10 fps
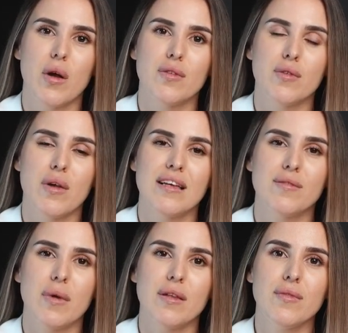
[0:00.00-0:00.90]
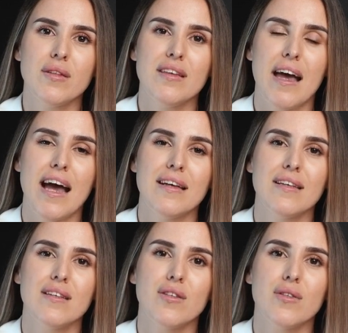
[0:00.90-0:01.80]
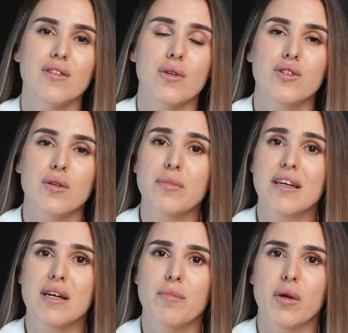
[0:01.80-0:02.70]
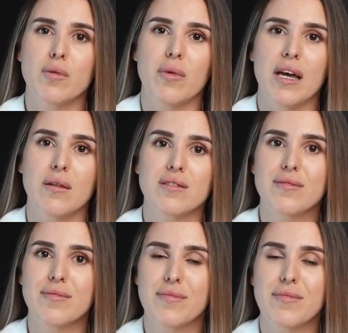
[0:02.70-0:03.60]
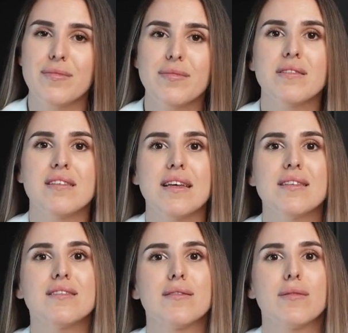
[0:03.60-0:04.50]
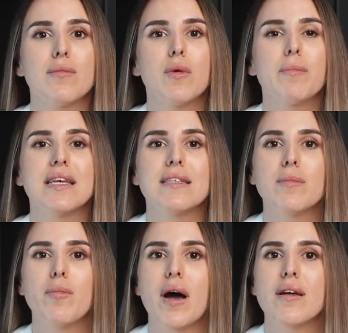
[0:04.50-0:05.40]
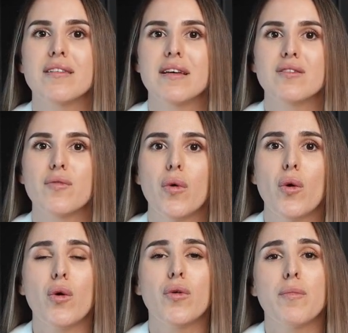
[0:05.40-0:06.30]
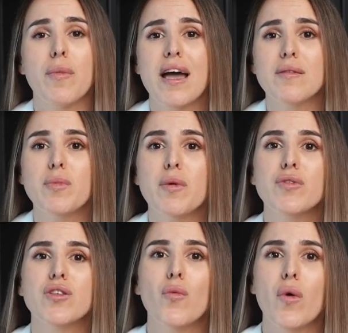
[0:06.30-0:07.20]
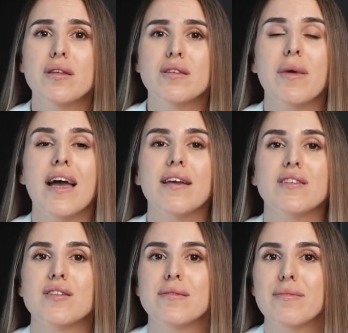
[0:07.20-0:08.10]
Authorize Buffer to access your social media profiles. 6. Repeat the process for all the platforms you want to manage.